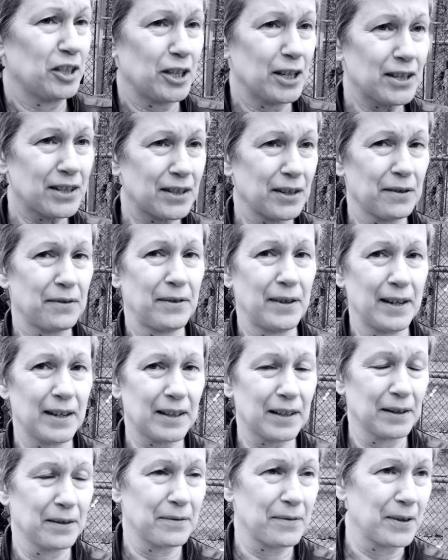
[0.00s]
just to
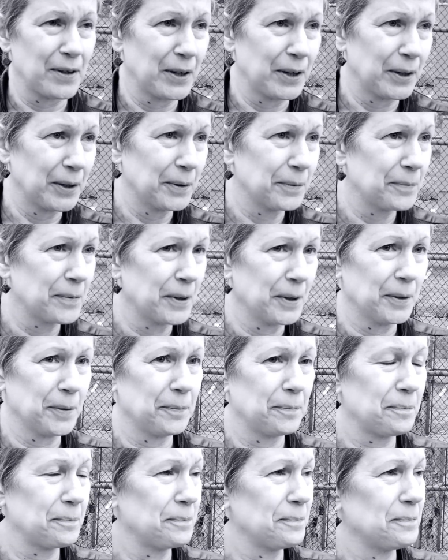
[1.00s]
think of
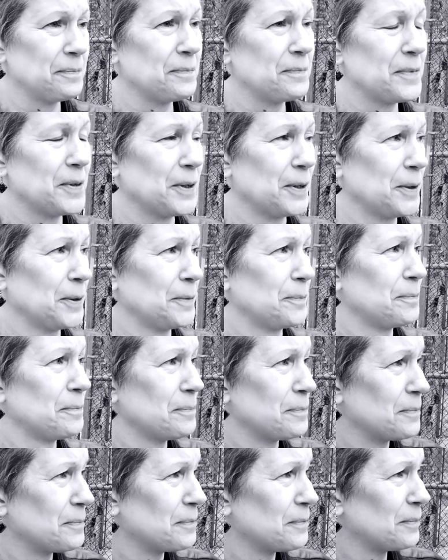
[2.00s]
the
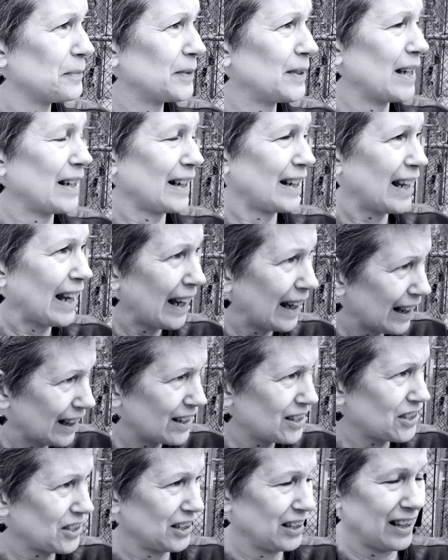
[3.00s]

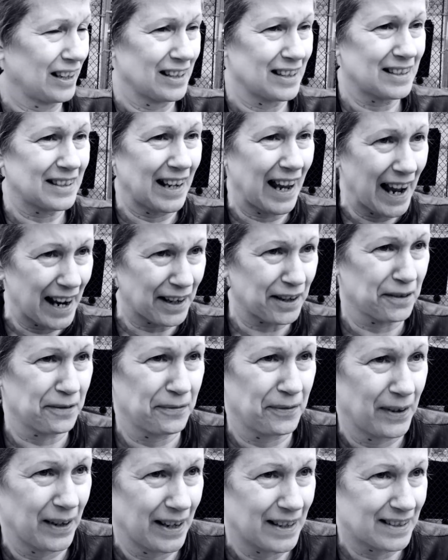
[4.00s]
dedication and
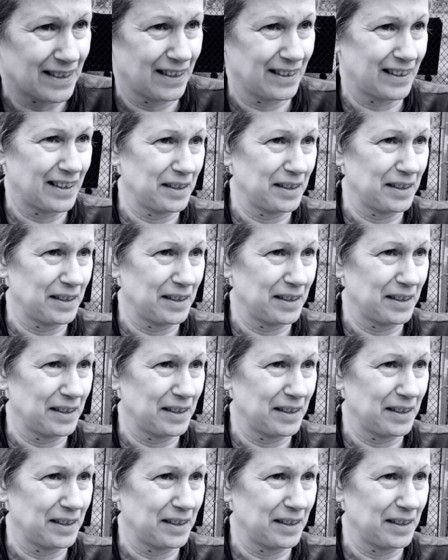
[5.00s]
sacrifice that